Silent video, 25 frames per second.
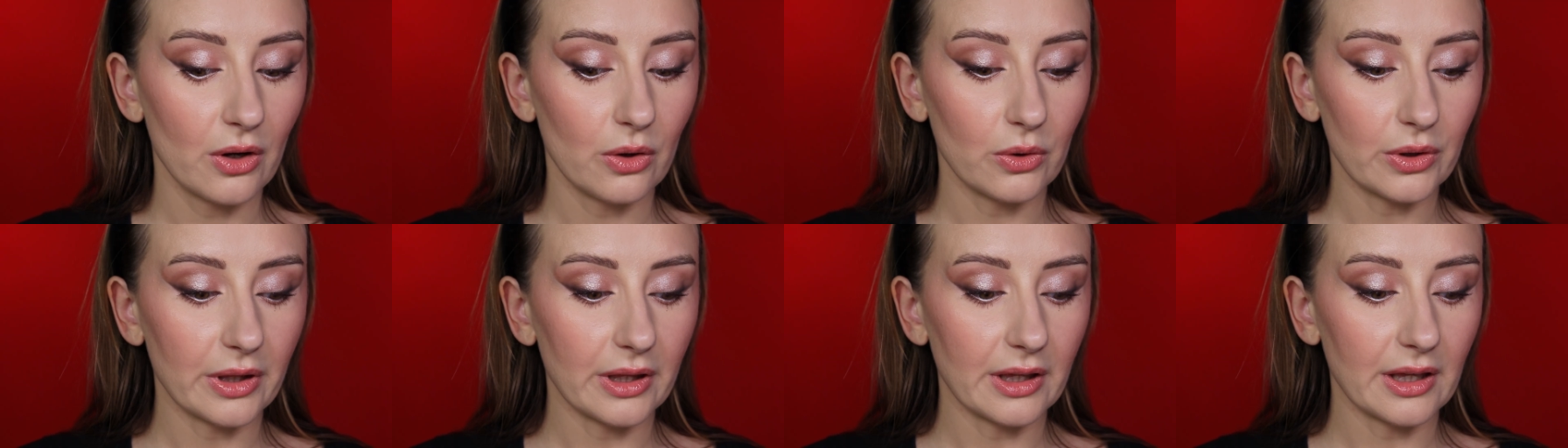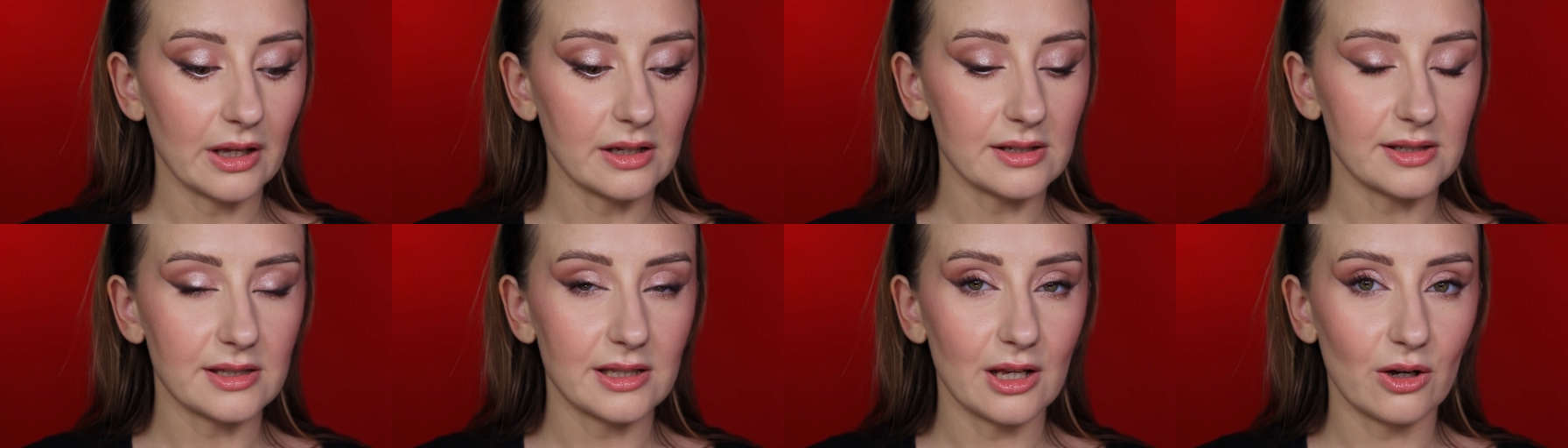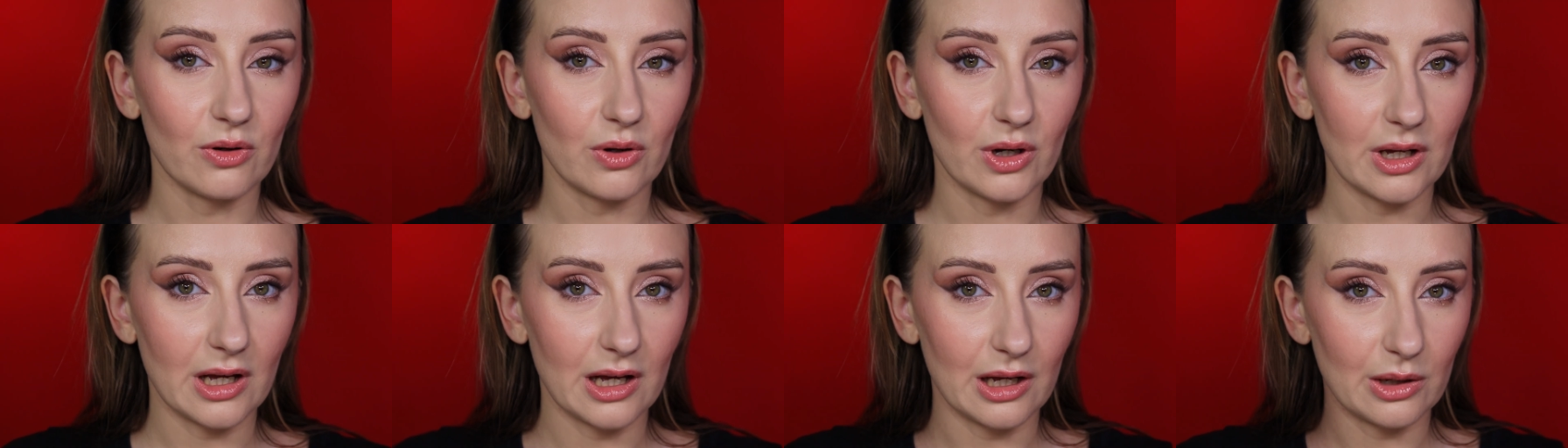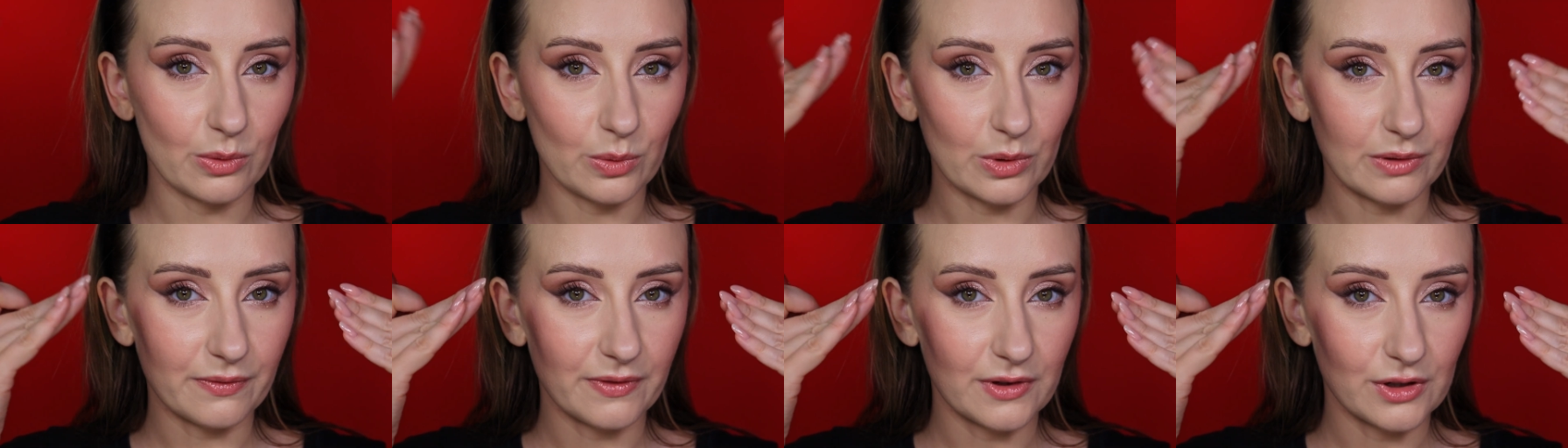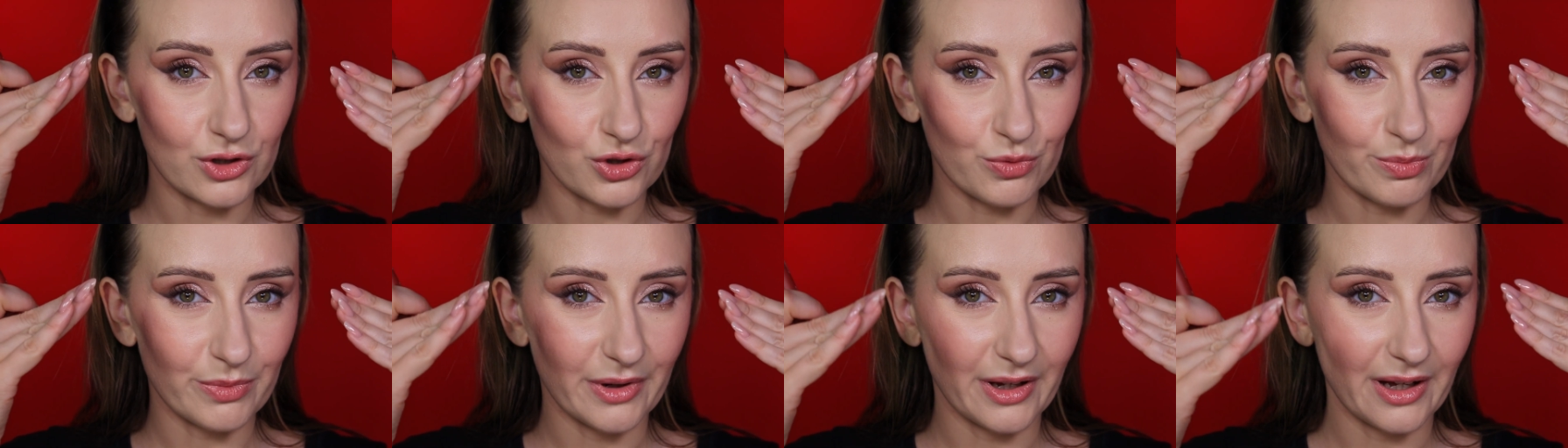Okay, guys, now I will
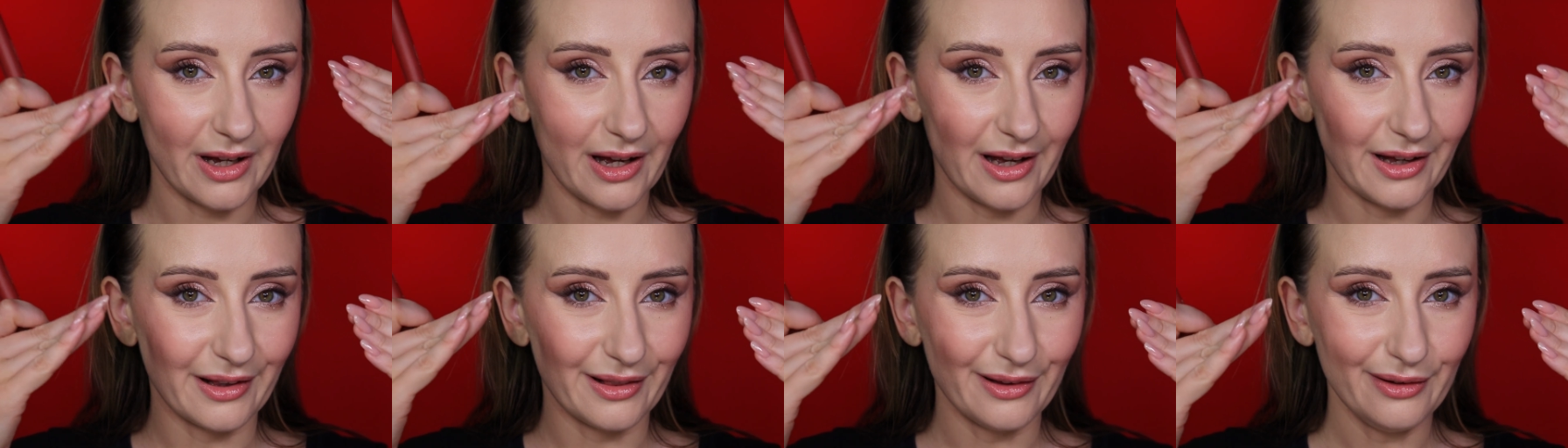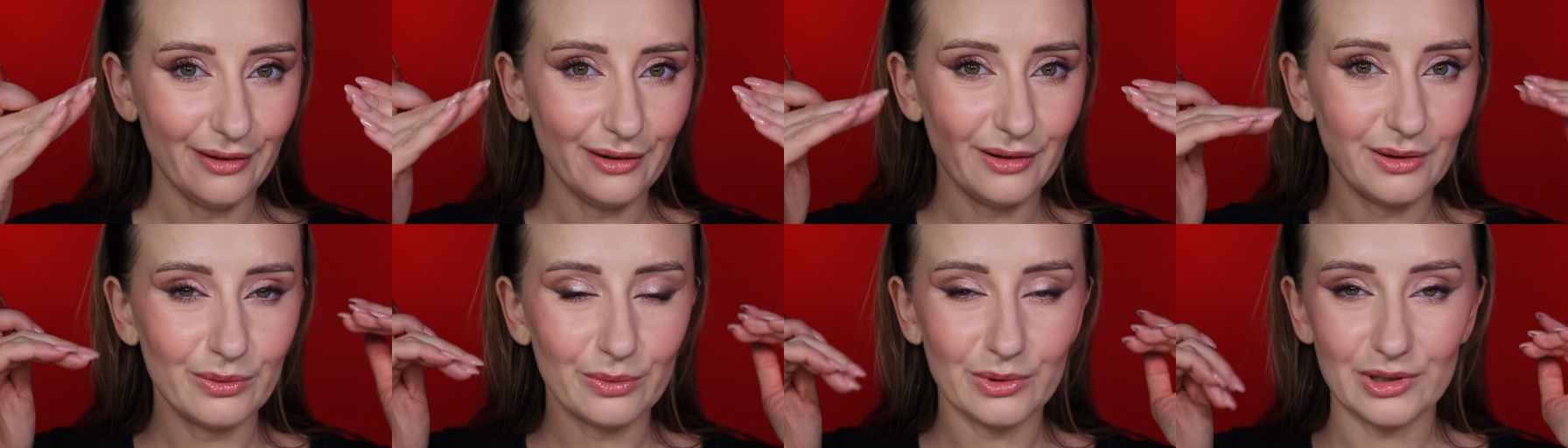finish my eye look.